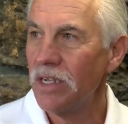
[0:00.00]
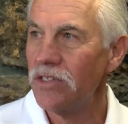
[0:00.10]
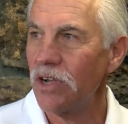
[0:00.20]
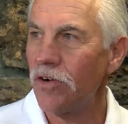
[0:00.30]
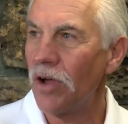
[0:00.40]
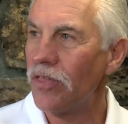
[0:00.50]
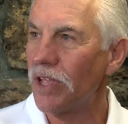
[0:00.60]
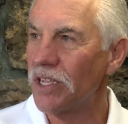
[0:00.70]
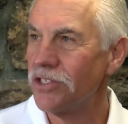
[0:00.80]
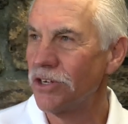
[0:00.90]
So
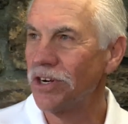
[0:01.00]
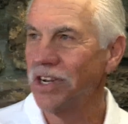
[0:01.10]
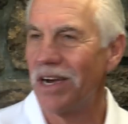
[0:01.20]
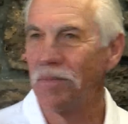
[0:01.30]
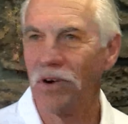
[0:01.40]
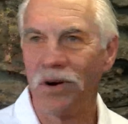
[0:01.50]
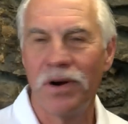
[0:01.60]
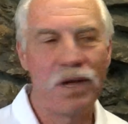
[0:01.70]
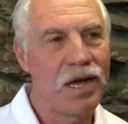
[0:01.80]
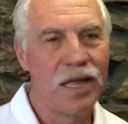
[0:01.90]
is there a
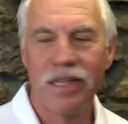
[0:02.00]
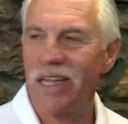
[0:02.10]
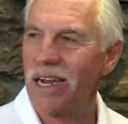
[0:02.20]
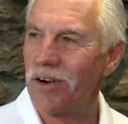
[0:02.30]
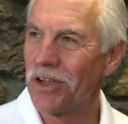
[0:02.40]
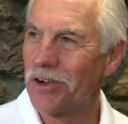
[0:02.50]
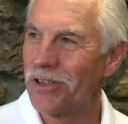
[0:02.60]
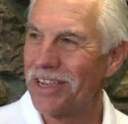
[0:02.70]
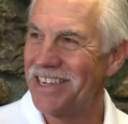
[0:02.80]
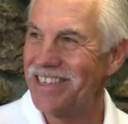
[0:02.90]
number? I don't know
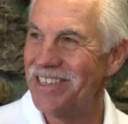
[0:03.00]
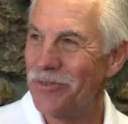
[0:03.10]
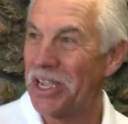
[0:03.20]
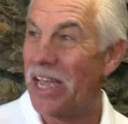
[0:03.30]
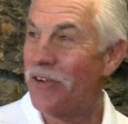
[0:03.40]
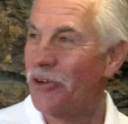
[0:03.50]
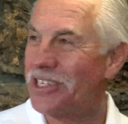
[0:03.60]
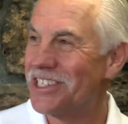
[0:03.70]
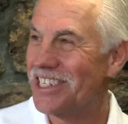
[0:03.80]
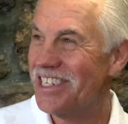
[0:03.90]
yet. We hadn't
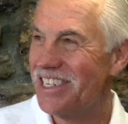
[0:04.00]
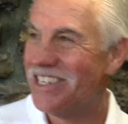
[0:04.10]
reached it.